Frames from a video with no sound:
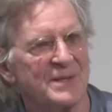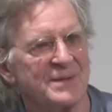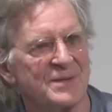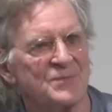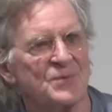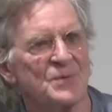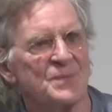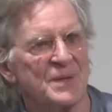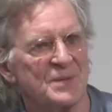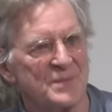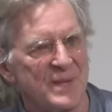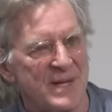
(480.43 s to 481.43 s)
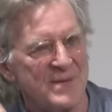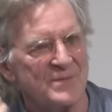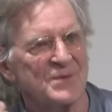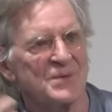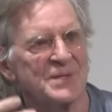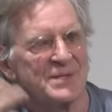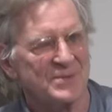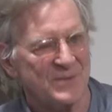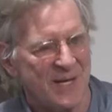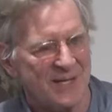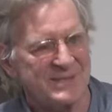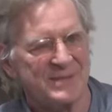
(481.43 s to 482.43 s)
and therefore better behavior in
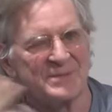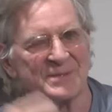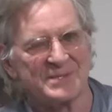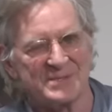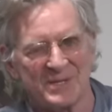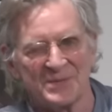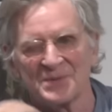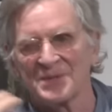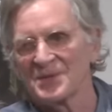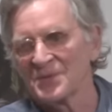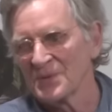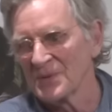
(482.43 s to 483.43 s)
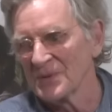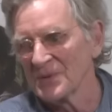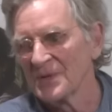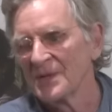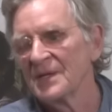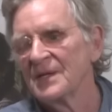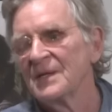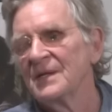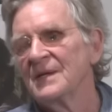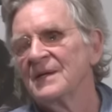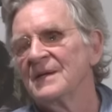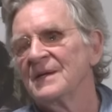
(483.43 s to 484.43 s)
interacting with each other in the world,
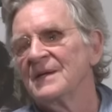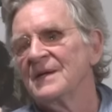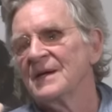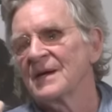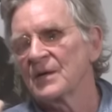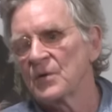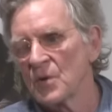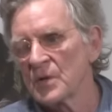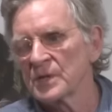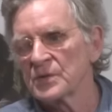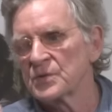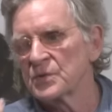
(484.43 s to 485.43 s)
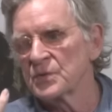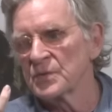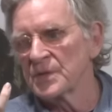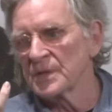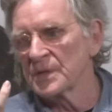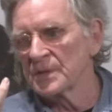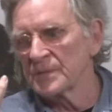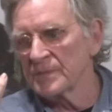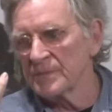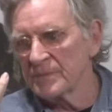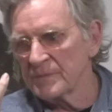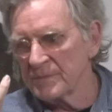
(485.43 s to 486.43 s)
according to
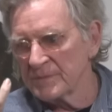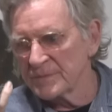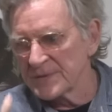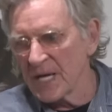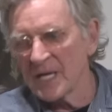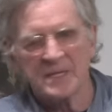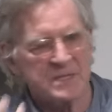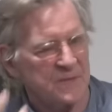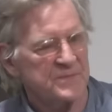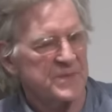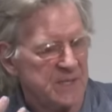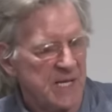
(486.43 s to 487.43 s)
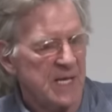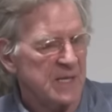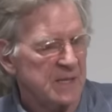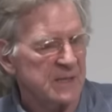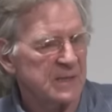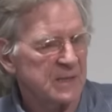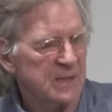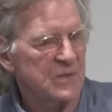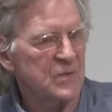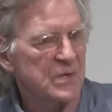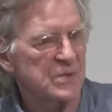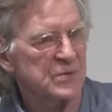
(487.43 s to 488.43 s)
the science of the day,
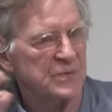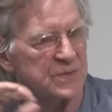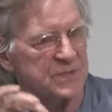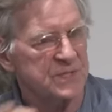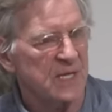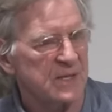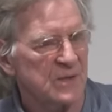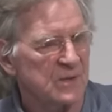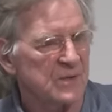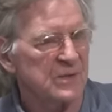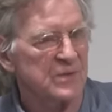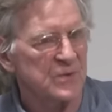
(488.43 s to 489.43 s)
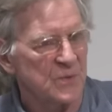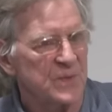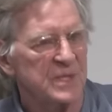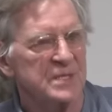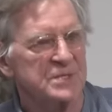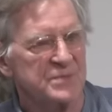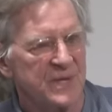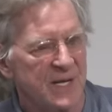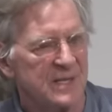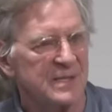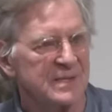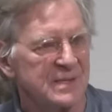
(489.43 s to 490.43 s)
according to the secular humanist
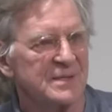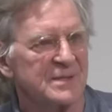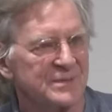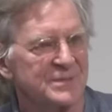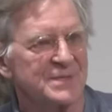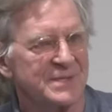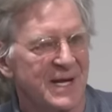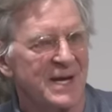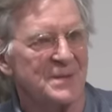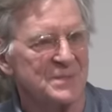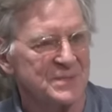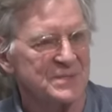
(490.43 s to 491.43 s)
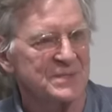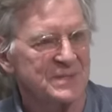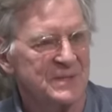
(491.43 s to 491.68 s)
reality of the times.